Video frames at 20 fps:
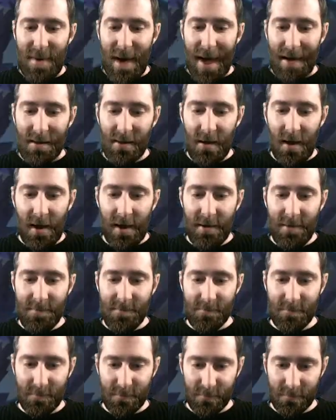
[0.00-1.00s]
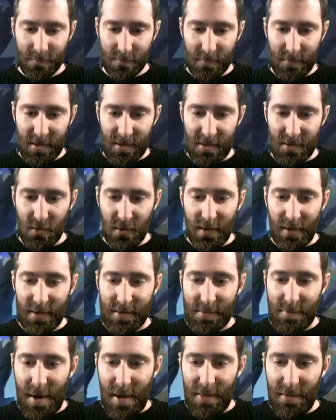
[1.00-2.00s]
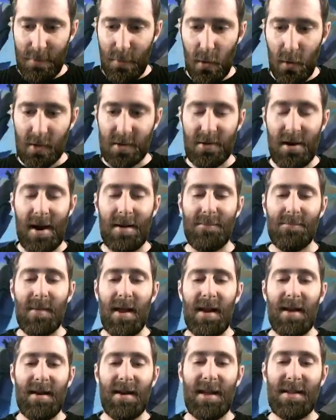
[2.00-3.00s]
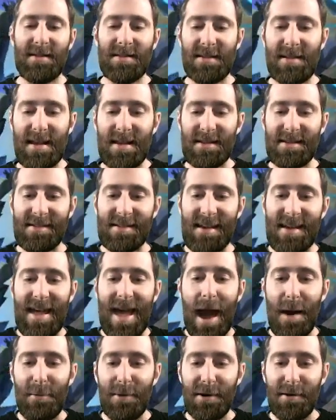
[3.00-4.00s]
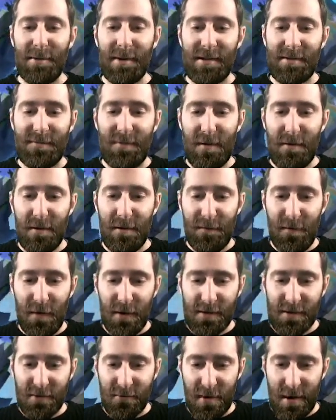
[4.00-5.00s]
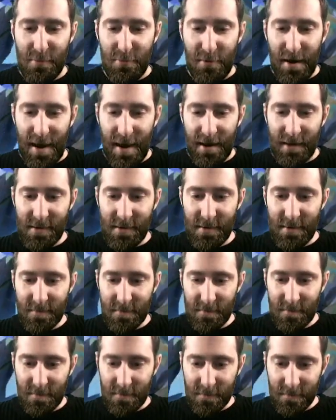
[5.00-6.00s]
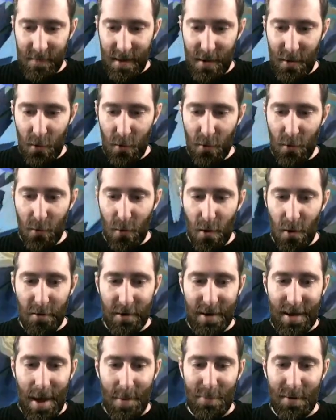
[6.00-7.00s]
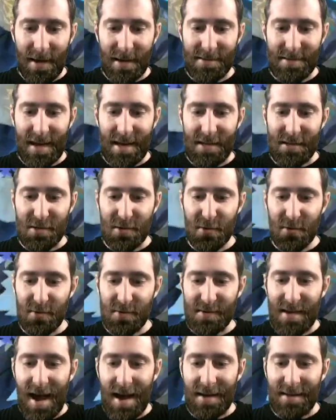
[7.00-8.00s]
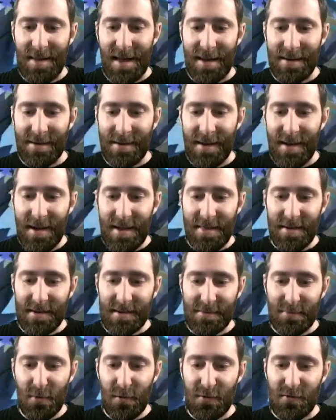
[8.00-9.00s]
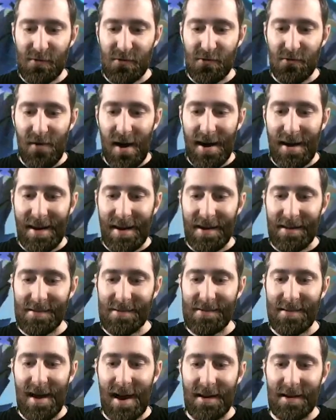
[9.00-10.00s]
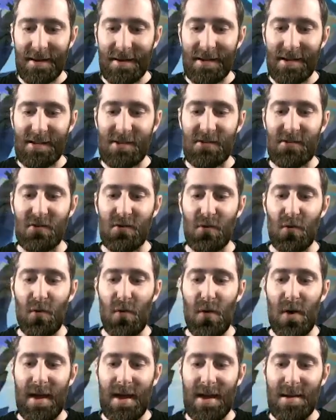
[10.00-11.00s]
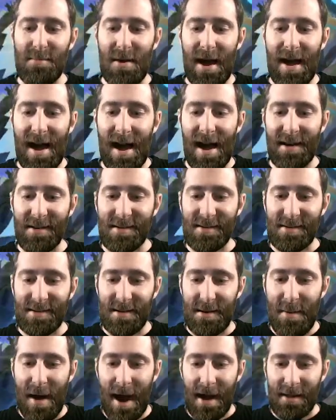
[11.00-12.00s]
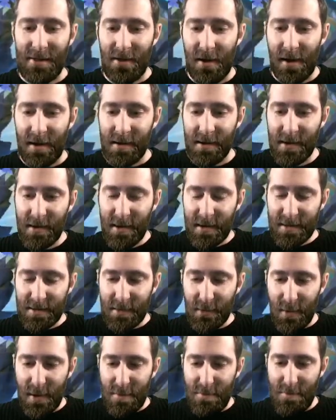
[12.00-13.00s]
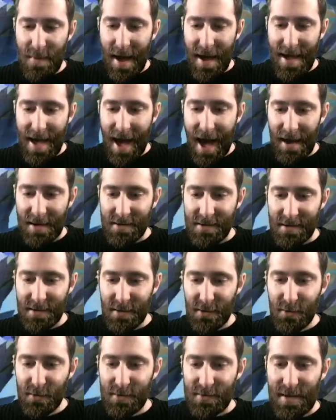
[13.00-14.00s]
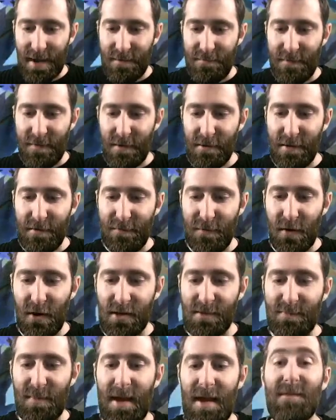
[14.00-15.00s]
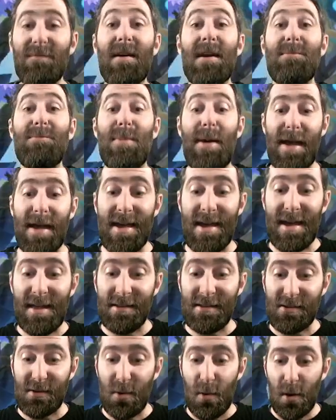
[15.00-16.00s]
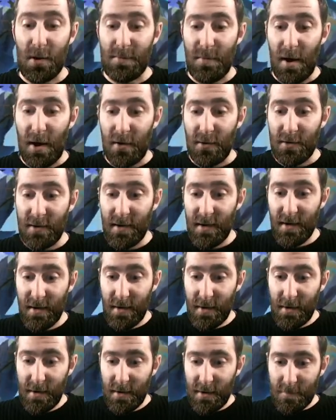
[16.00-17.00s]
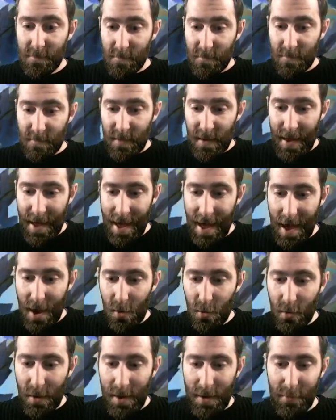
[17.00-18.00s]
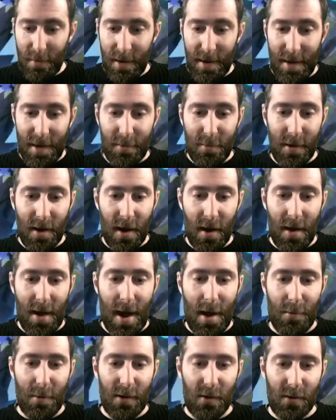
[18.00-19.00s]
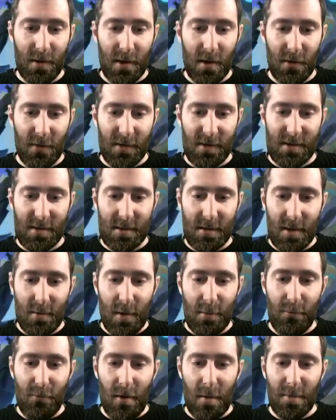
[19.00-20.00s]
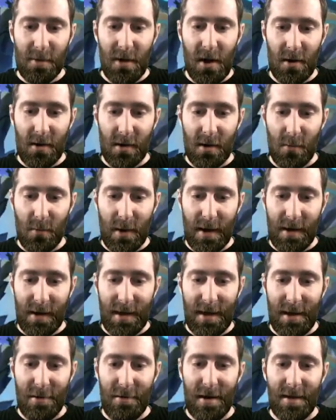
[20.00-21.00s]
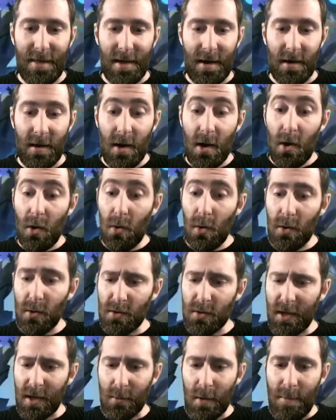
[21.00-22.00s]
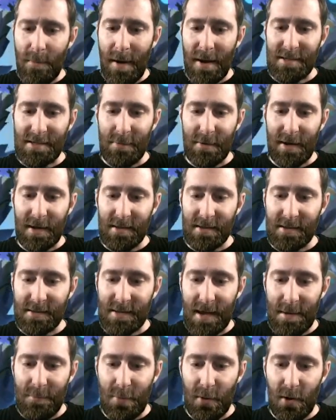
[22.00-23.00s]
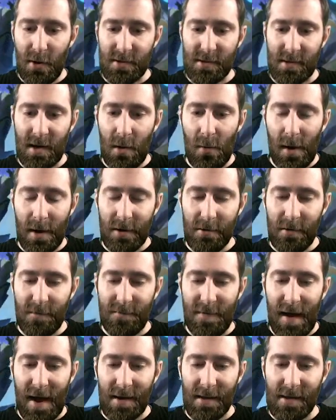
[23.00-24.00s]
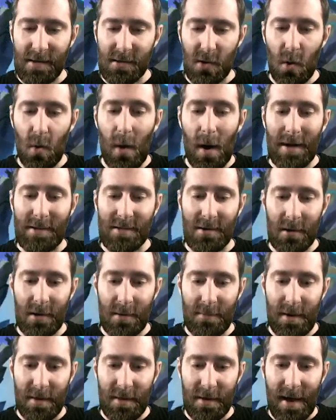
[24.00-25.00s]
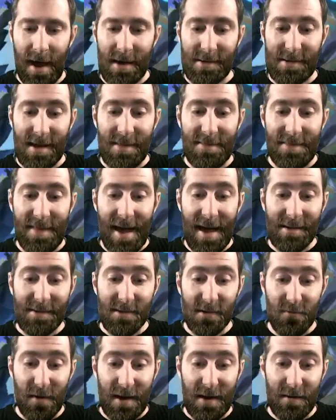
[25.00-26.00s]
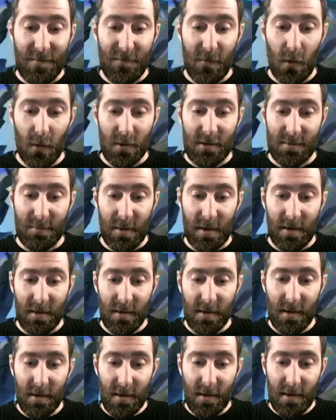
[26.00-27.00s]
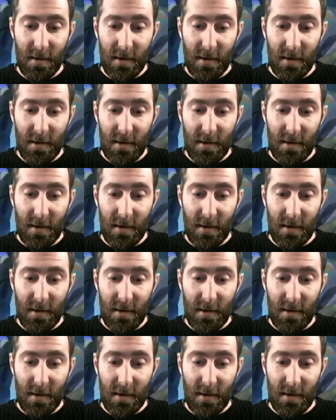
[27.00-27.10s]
in the back line. Just looking at some other boards. All right, let's see how we do in this very first creep round. Oh, already up against a 2-star Glutton that has moved straight in and started destroying my Hunters in the back line. So we may actually lose our very first PvP in squad mode. Here we go. How are we looking on this? We're probably not going to win here either. Oh, it looks like we're matched up against the same person. I wonder if that is always going to be the case. And there's the reinforcement.